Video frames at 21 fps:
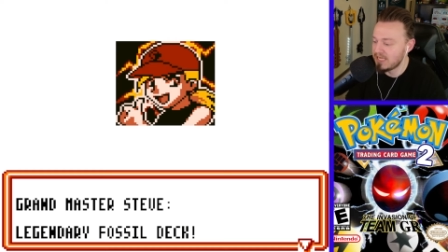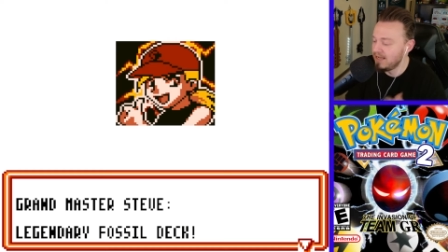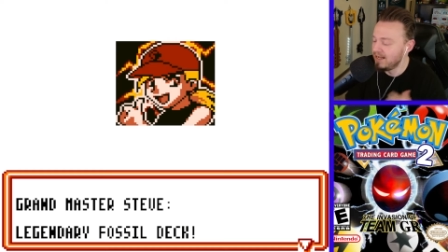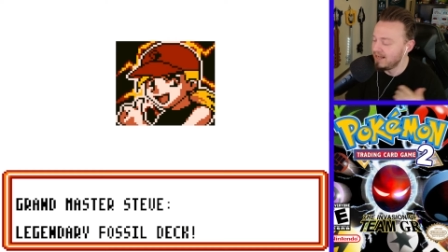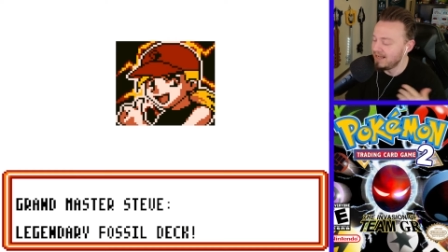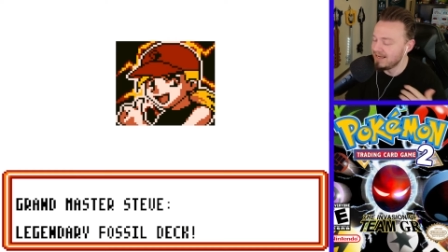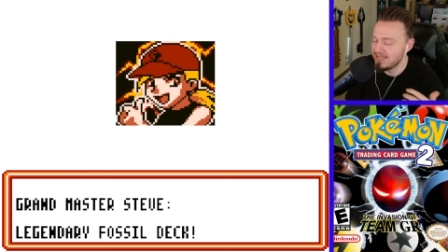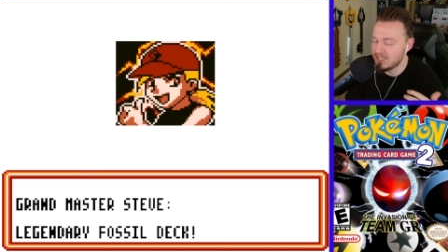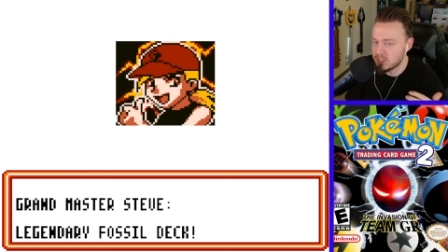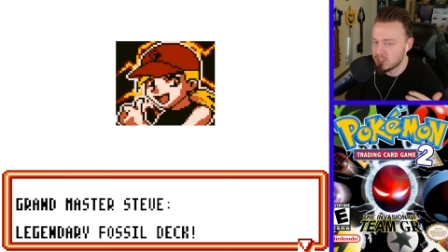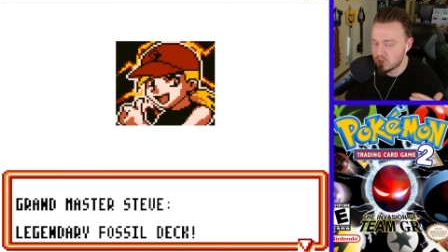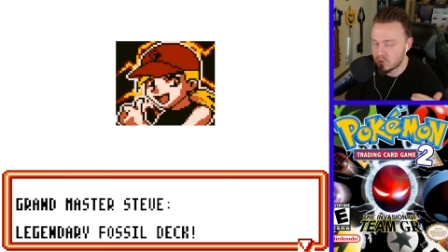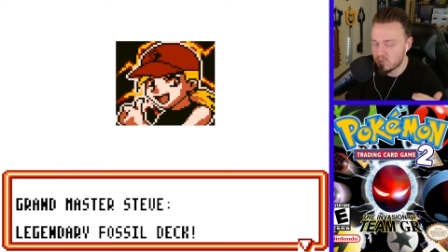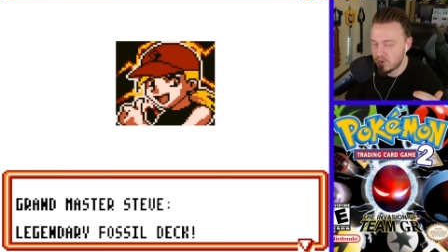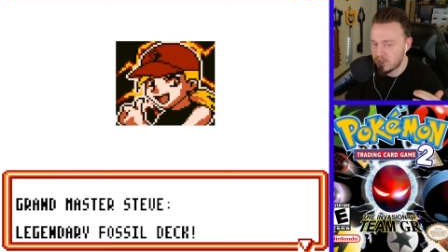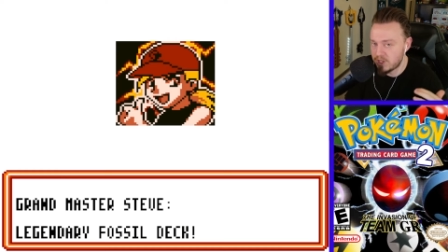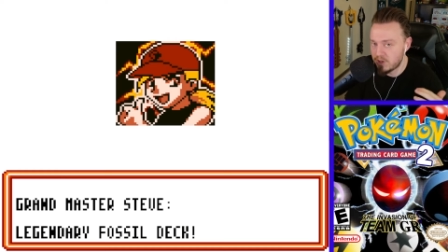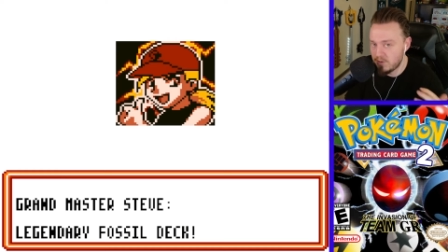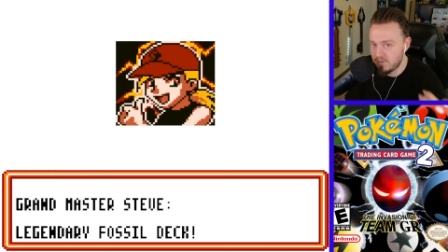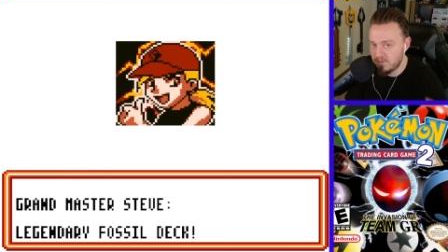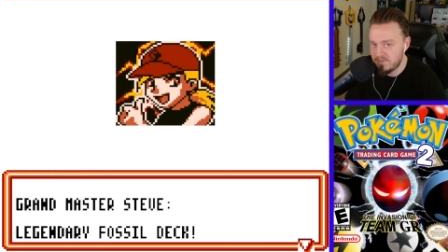I didn't just want
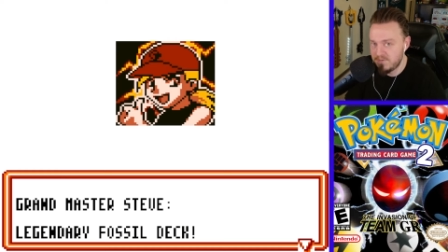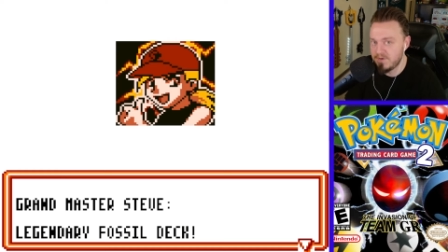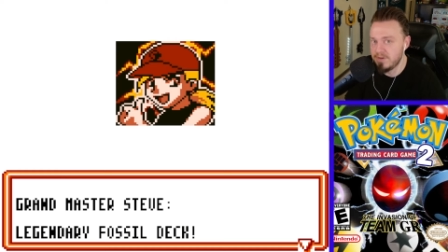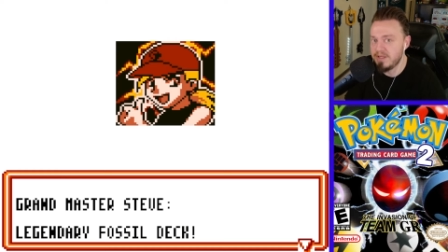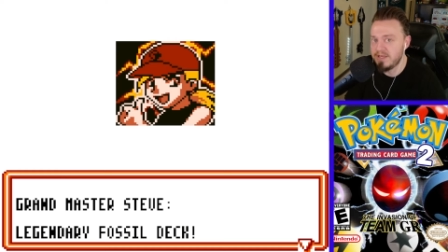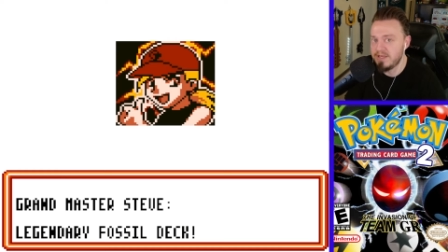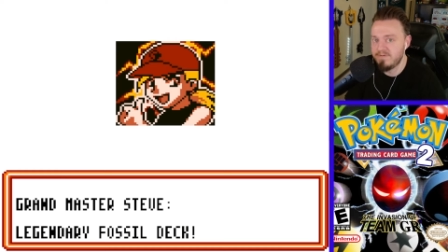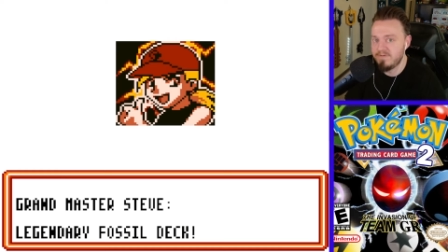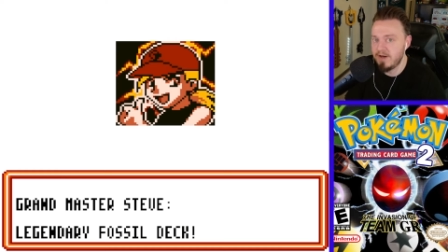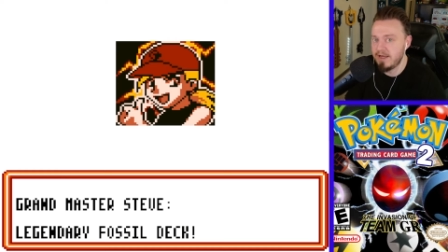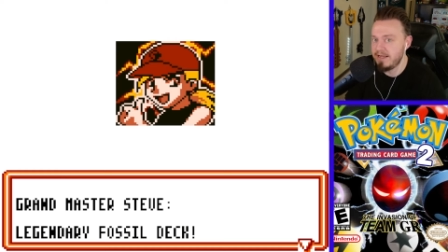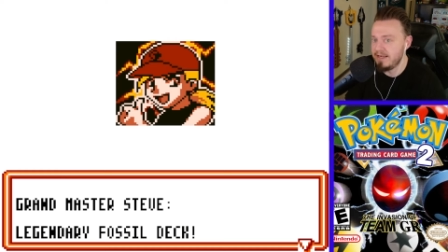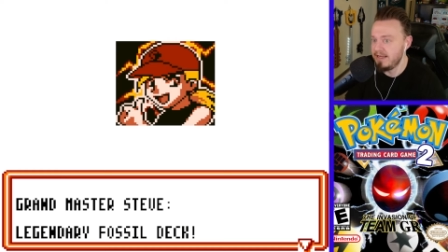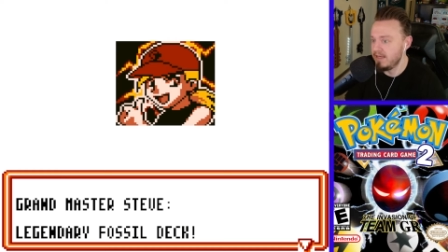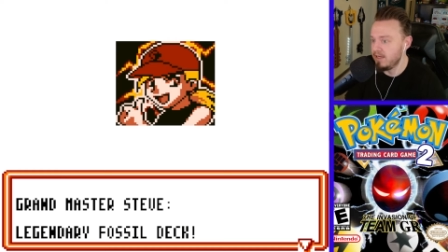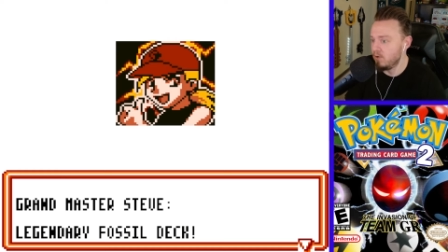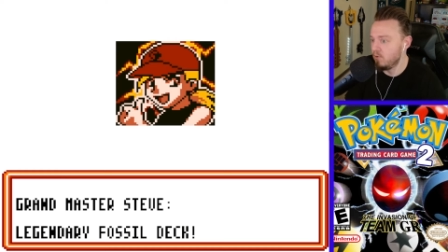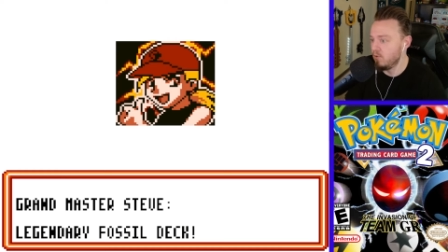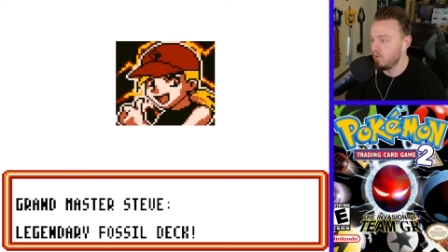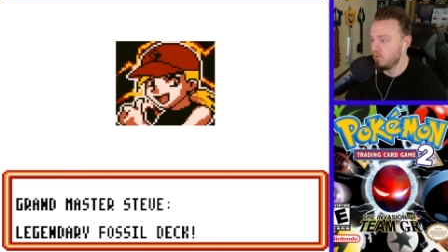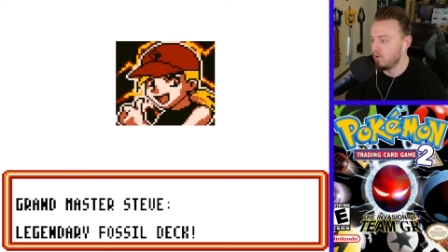to go fully
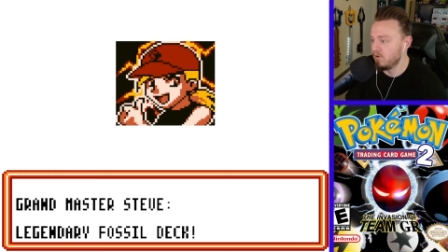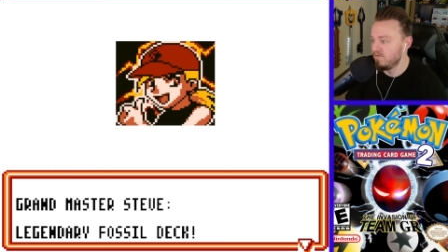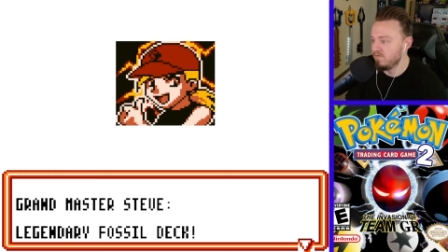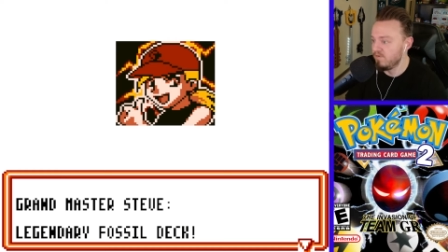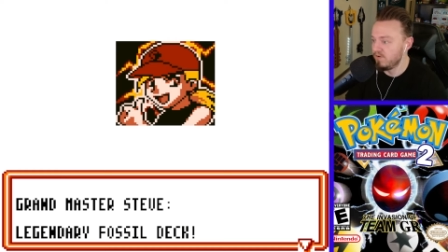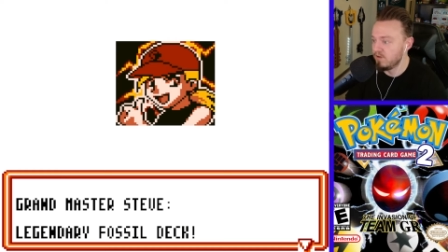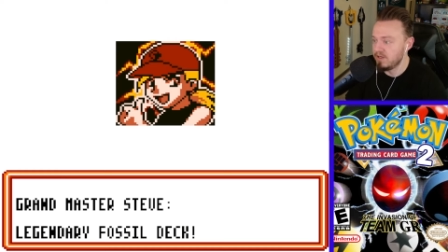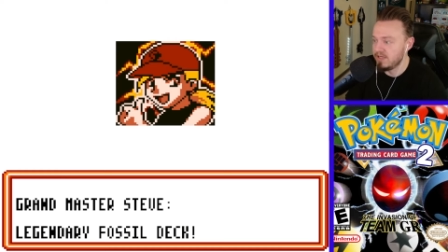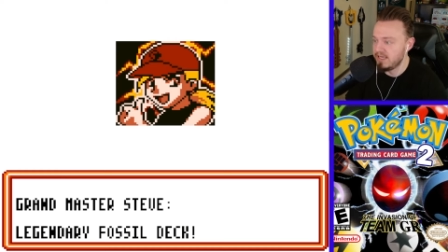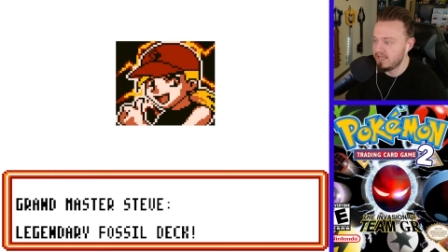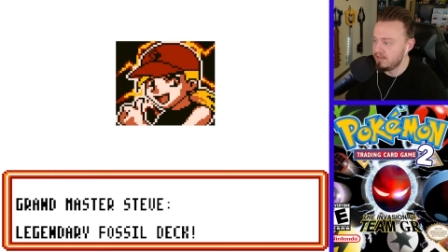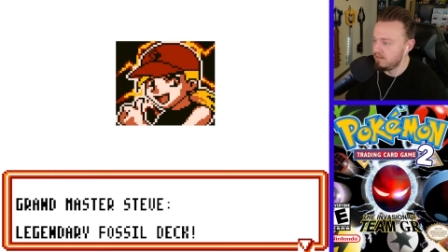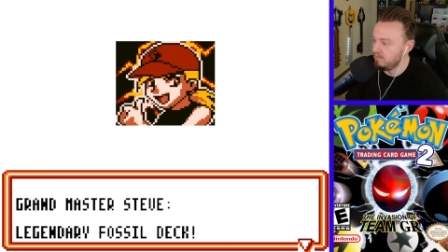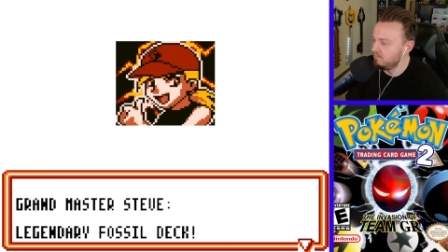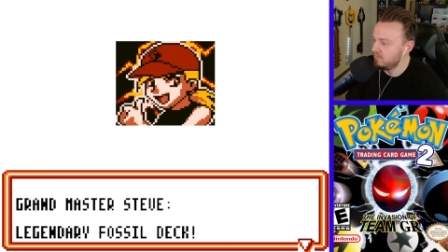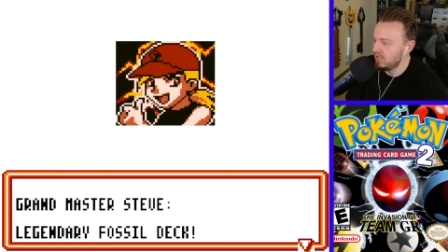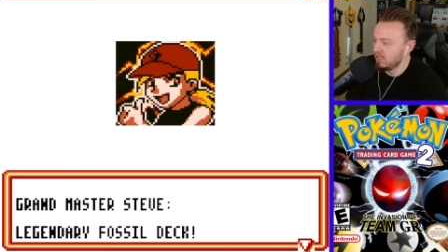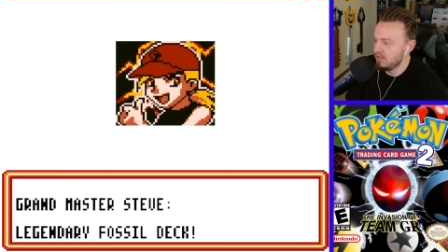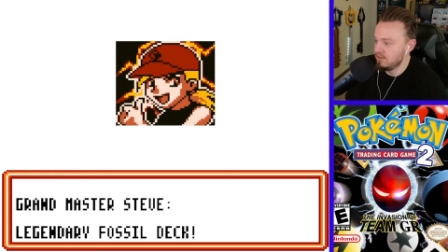fighting or fully